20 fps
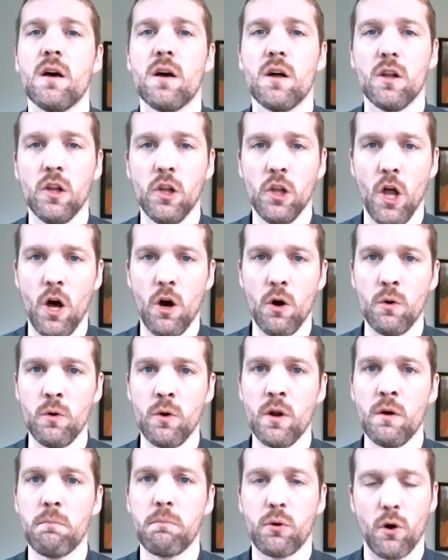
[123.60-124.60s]
loan
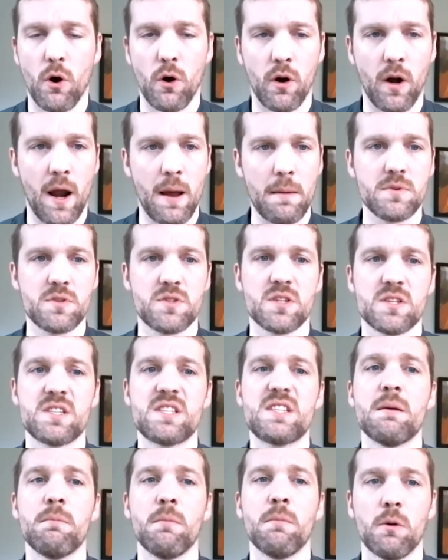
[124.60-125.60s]
program. It's a
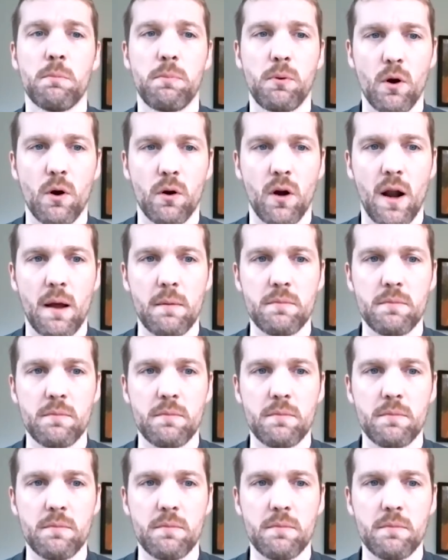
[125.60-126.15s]
similar program